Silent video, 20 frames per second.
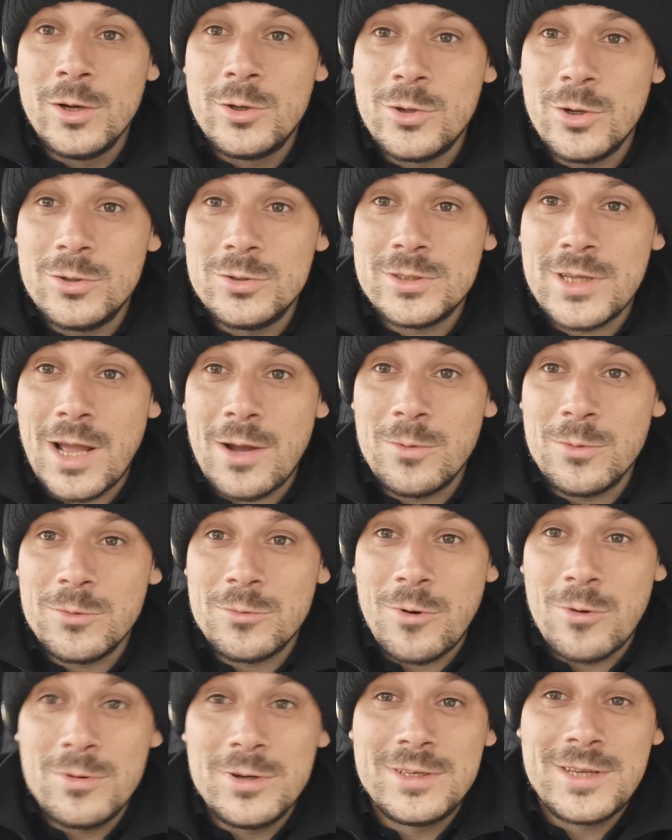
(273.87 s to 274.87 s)
Turns out
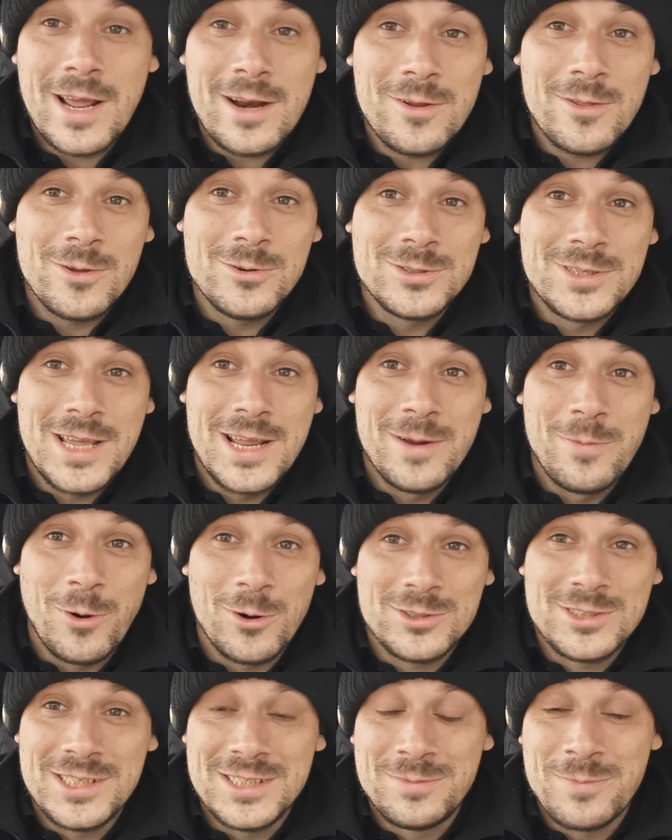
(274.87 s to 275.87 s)
there are only 10 of those
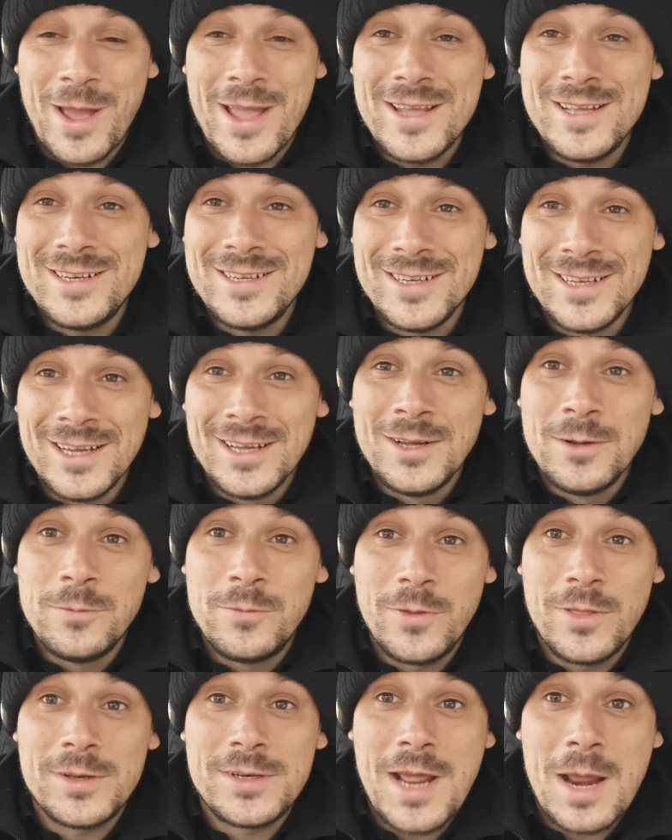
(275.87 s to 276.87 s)
gearboxes made
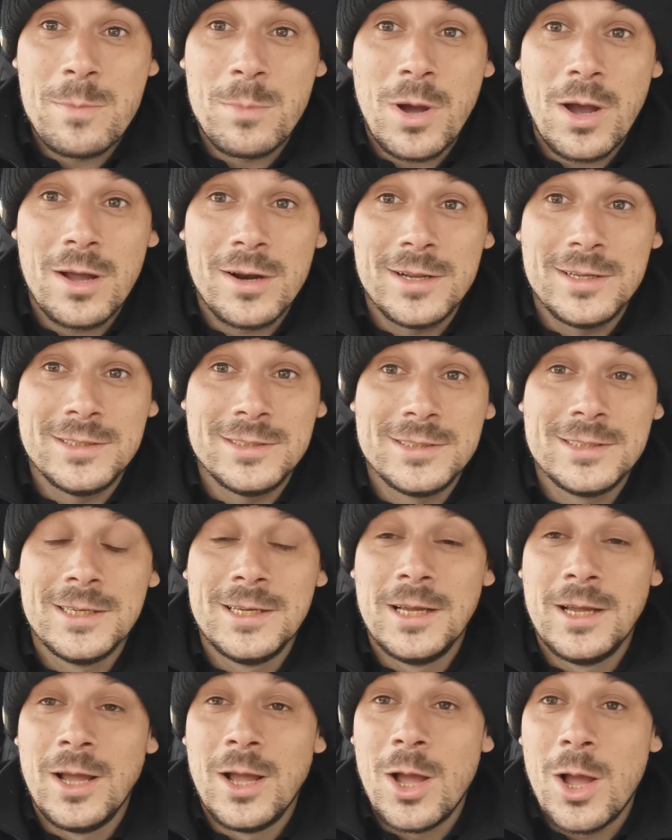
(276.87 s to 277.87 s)
for the 10 Marlins,
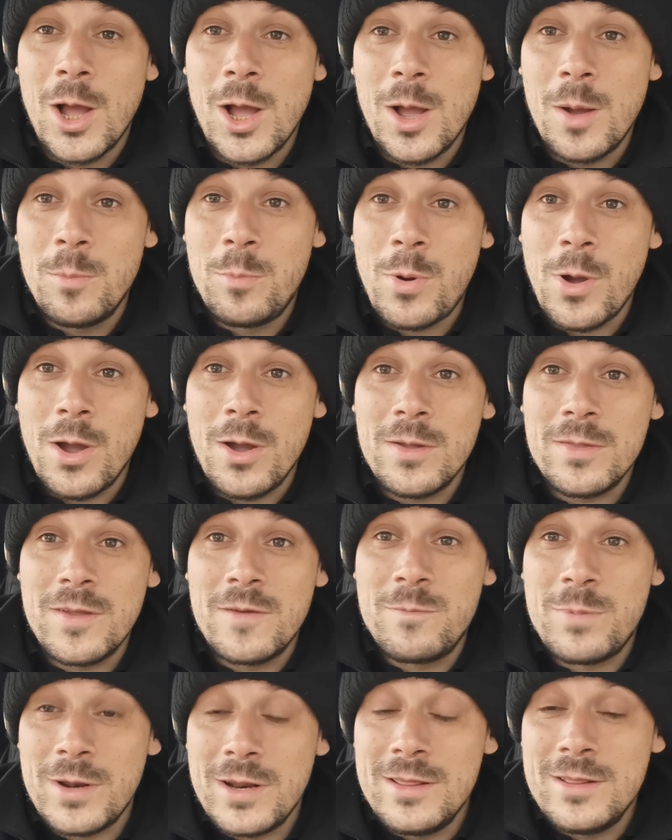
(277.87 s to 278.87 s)
but
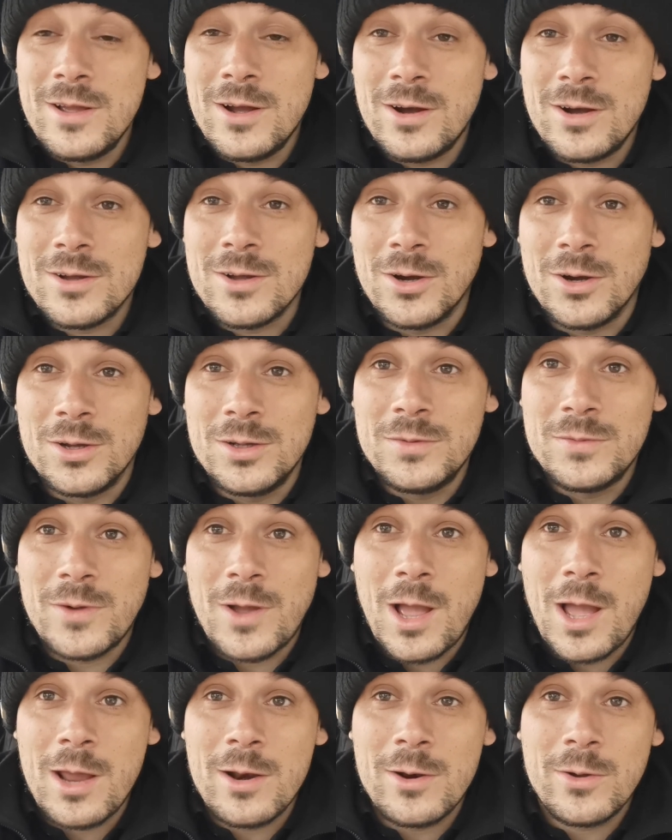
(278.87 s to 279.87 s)
they've been in the archive,
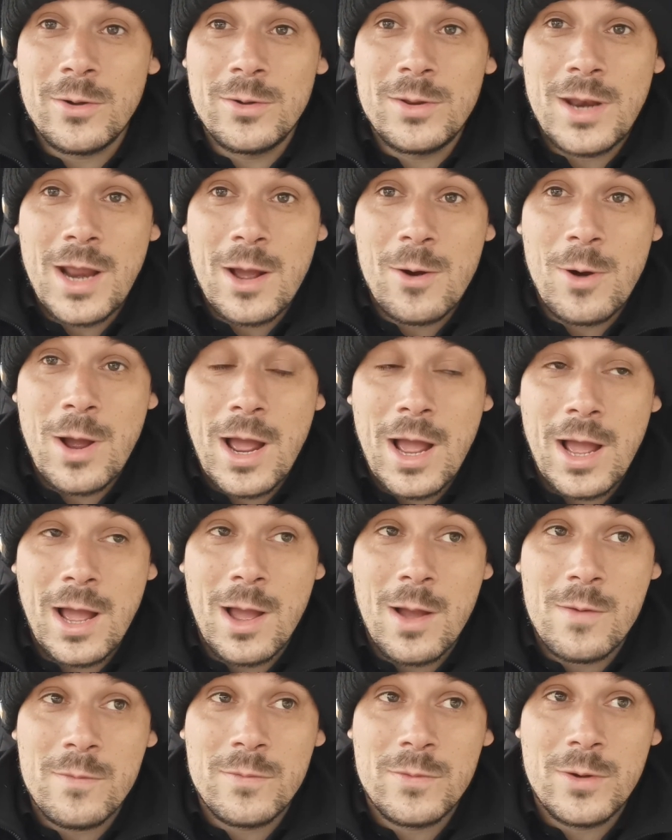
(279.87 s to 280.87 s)
and I now
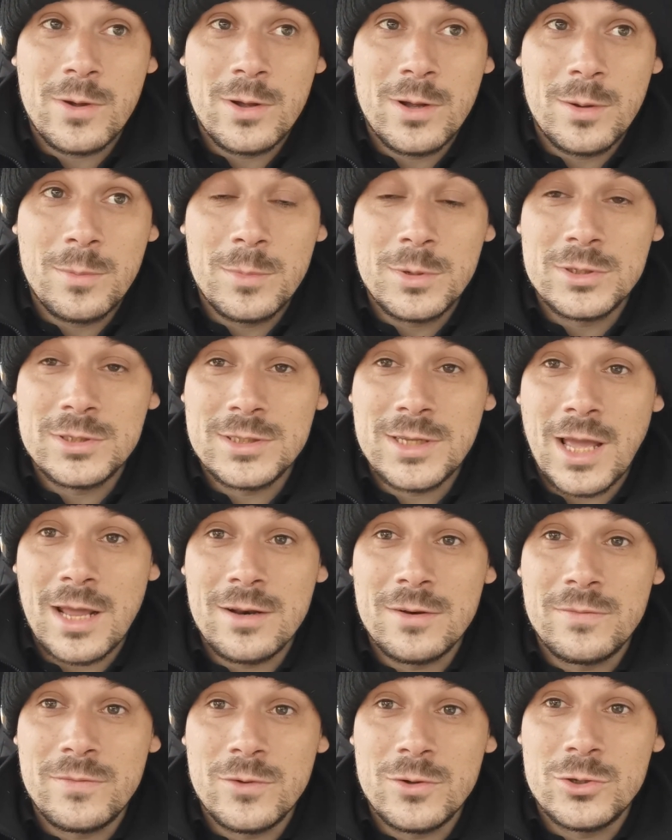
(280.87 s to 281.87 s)
have a
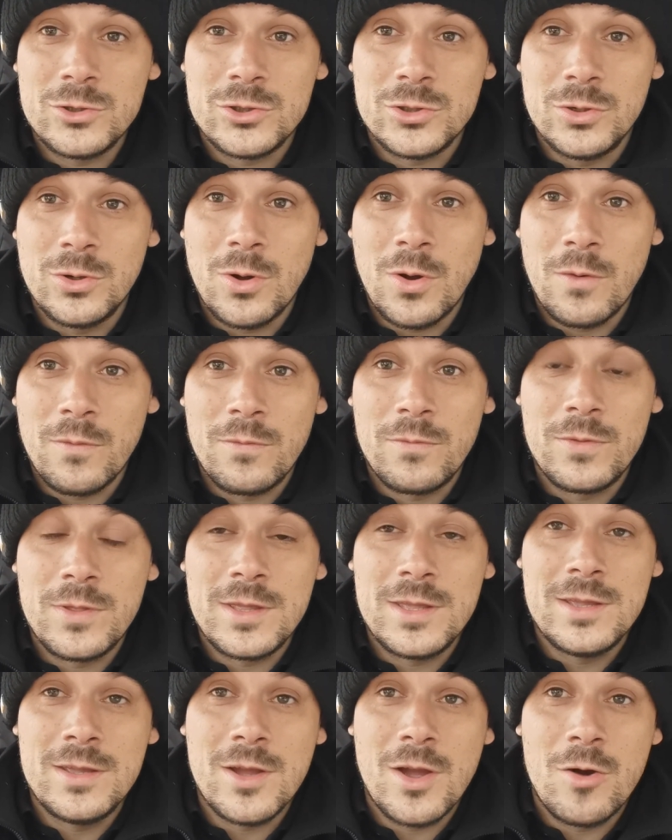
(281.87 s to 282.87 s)
scanned version of
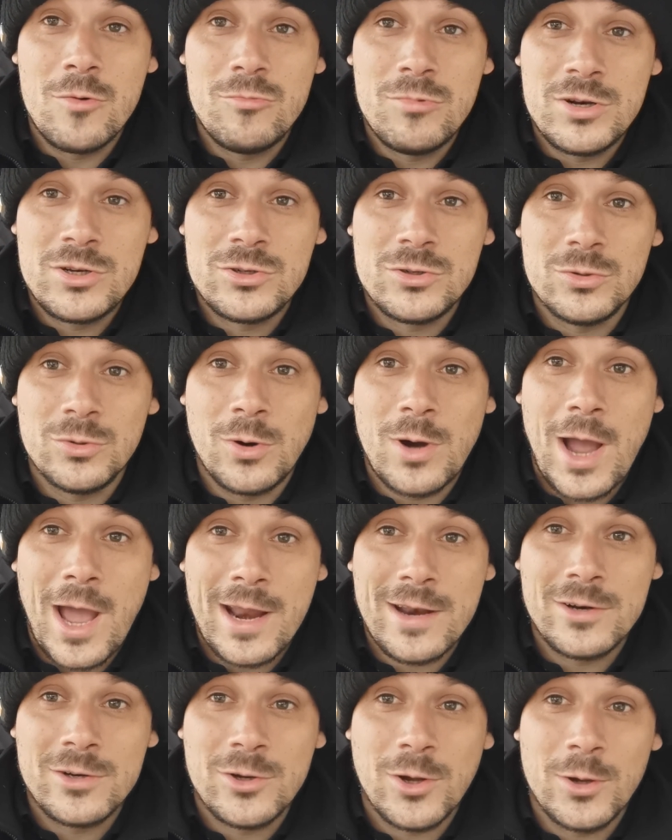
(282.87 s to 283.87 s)
the original
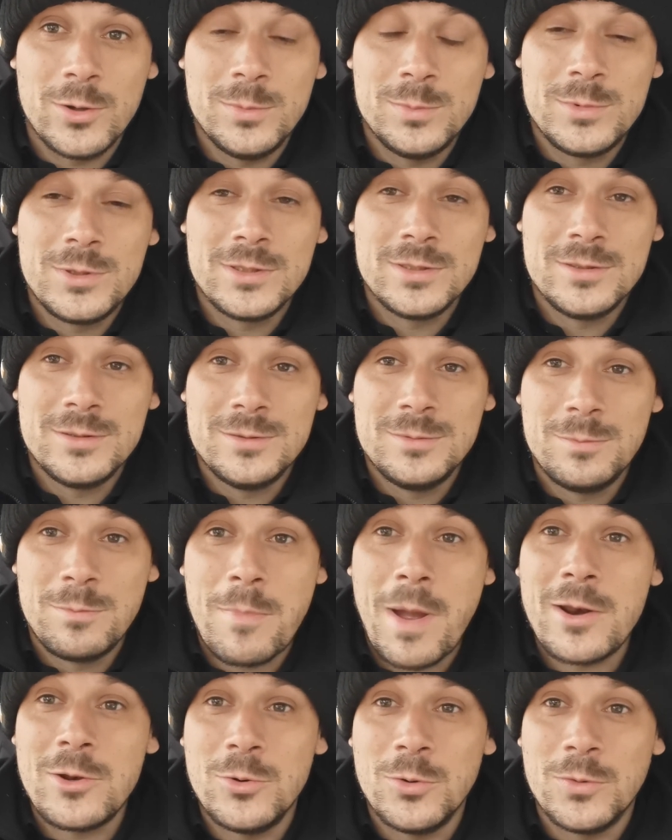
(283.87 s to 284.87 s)
hand-typed
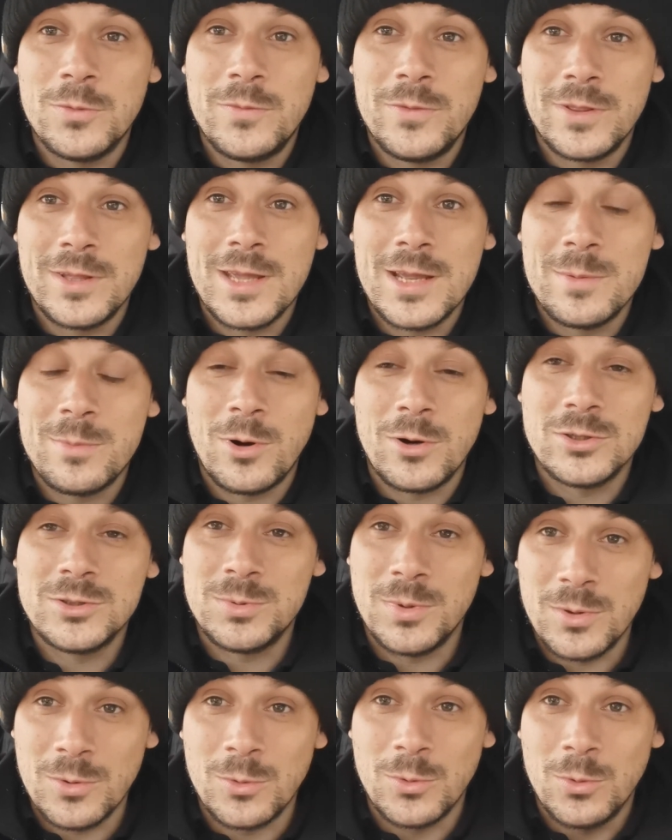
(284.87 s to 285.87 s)
manual for the
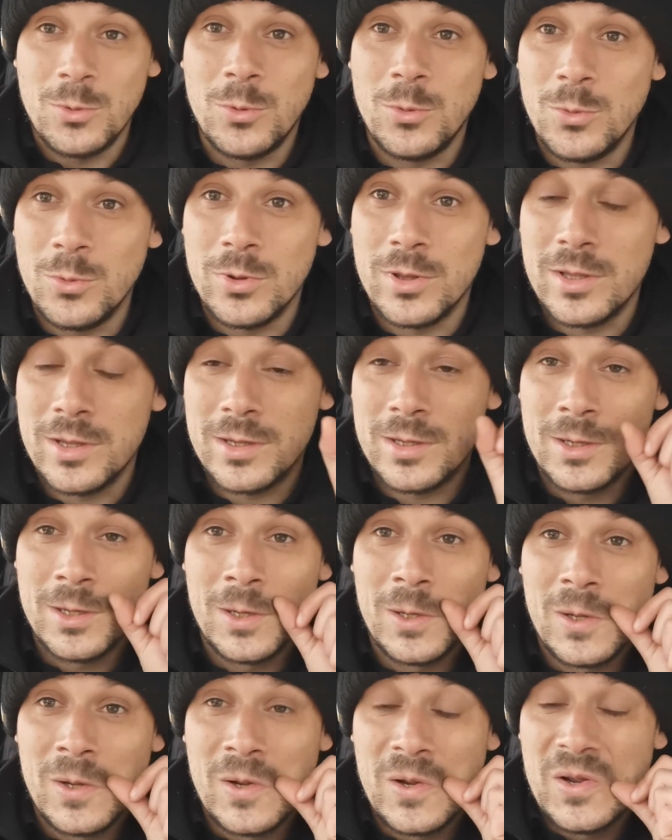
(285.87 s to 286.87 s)
gearbox with all
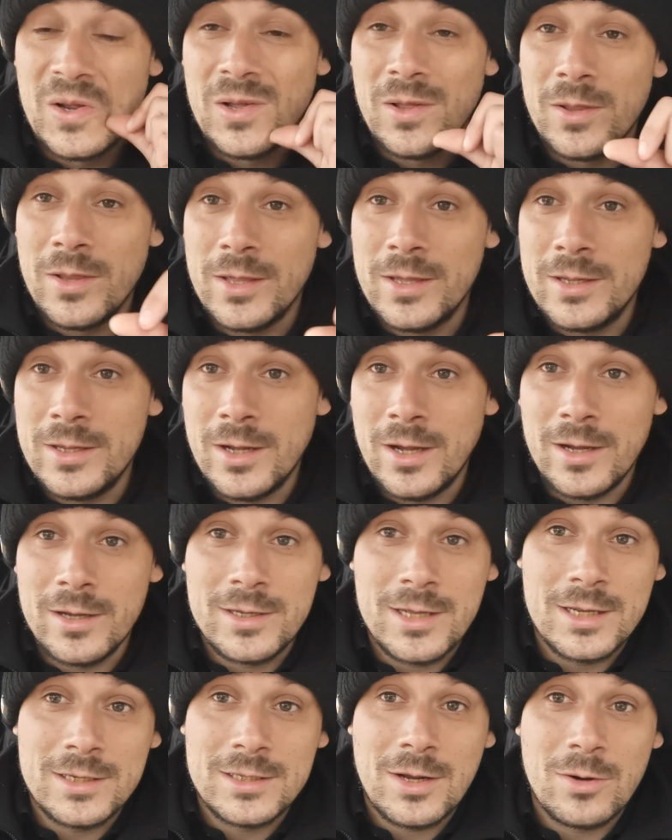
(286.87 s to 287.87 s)
the
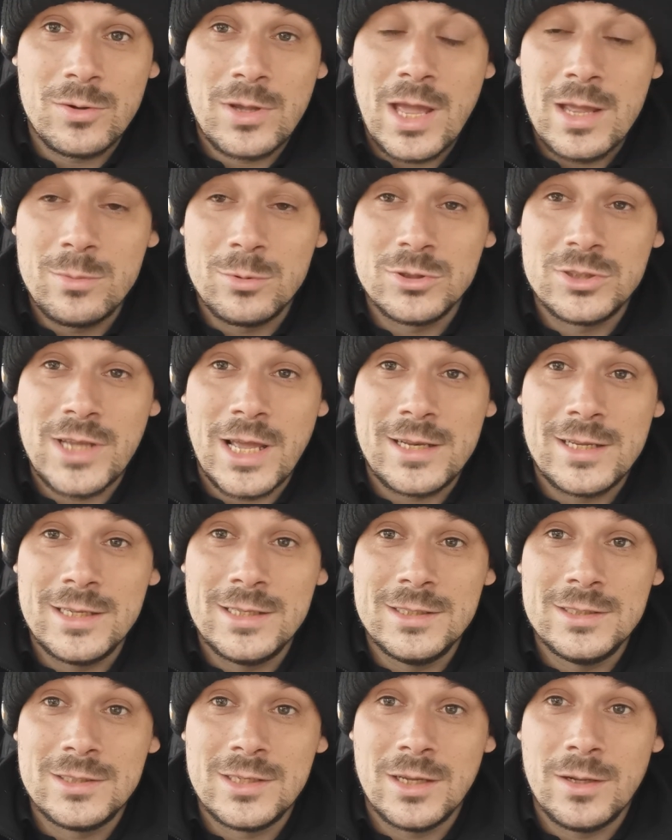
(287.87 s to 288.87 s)
kick-down cable
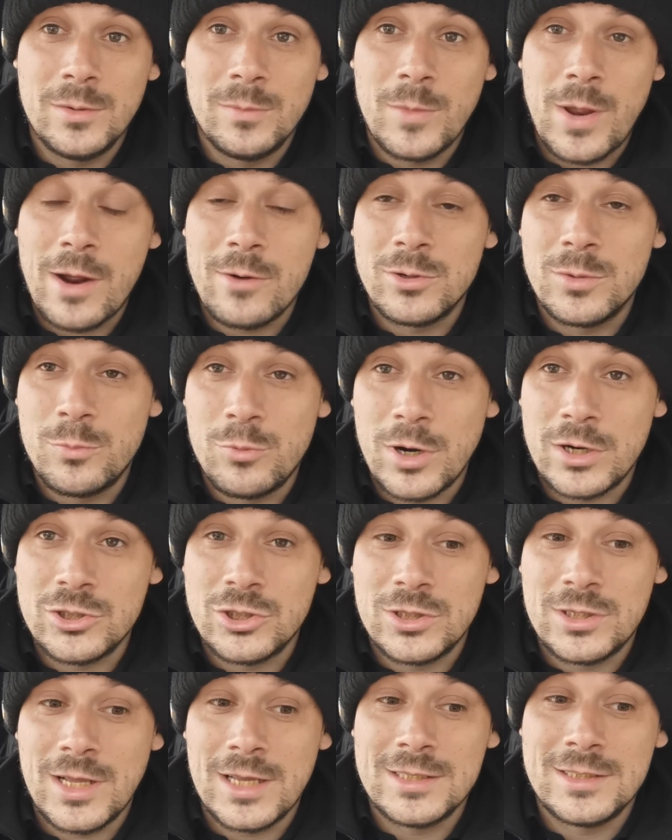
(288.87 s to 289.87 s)
settings and how to
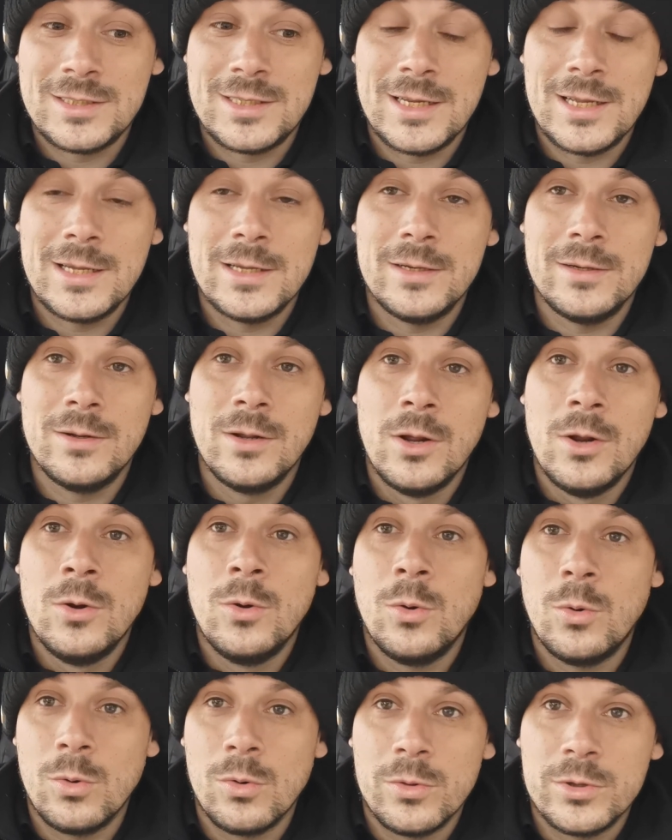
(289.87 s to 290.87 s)
pressure test it and
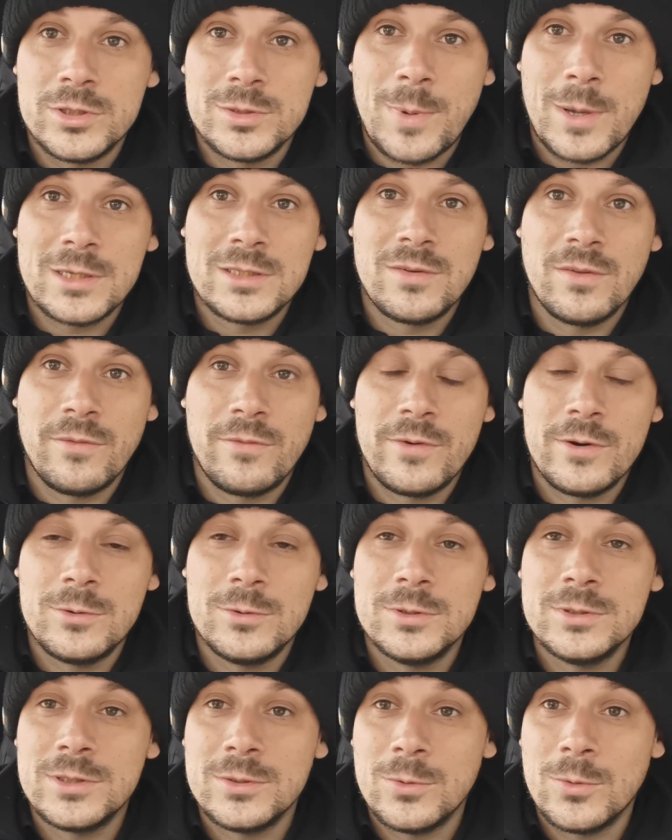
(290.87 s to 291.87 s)
all of the specs for the
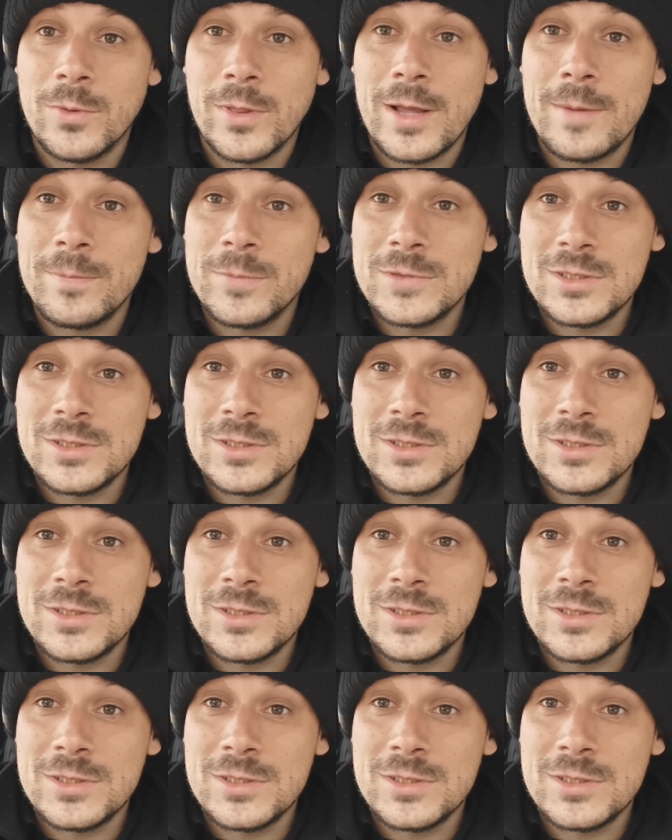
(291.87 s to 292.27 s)
filters and all that.